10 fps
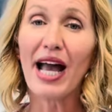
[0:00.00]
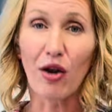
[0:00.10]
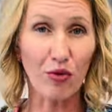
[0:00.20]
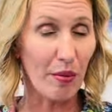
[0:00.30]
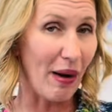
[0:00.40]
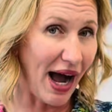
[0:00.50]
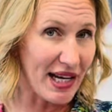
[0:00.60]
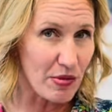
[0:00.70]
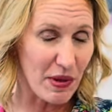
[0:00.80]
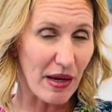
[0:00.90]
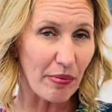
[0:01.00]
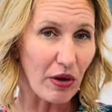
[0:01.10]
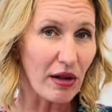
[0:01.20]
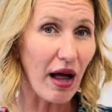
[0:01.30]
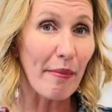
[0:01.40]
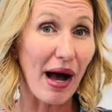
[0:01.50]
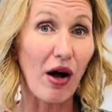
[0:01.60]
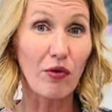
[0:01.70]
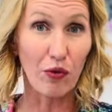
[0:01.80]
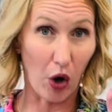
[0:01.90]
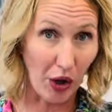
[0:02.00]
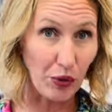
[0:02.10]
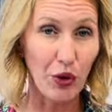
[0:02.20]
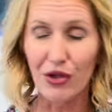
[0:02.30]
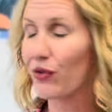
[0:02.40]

and remind people about our rules